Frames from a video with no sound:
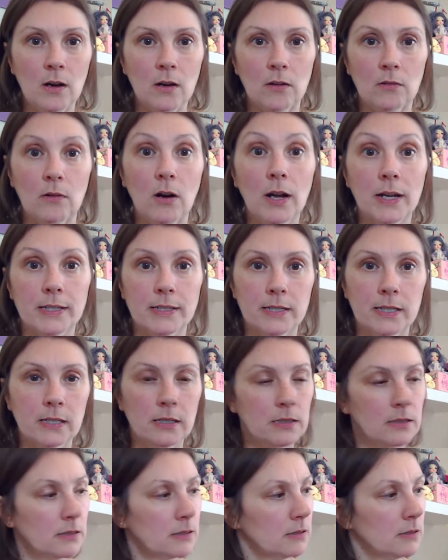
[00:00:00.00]
Right,
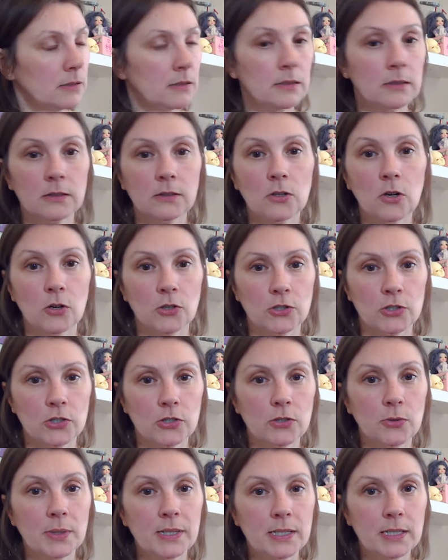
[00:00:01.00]
gosh,
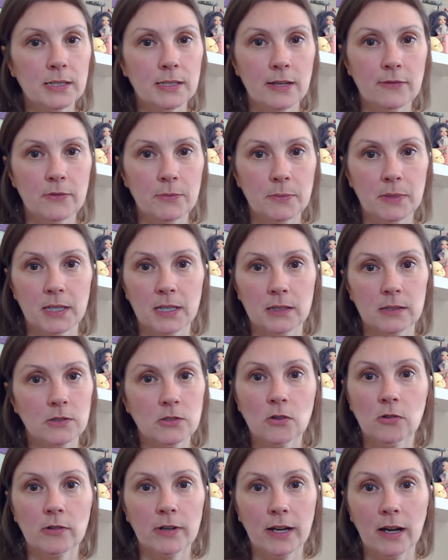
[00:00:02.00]
27 minutes.
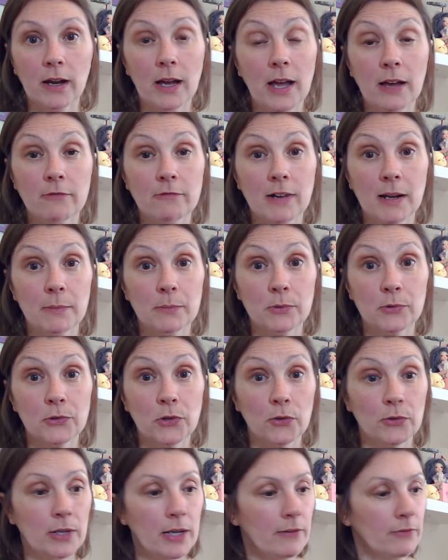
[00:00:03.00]
Sorry, I have rambled
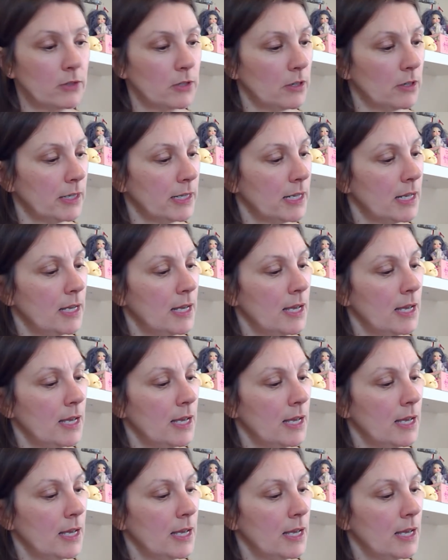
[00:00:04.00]
on, haven't I?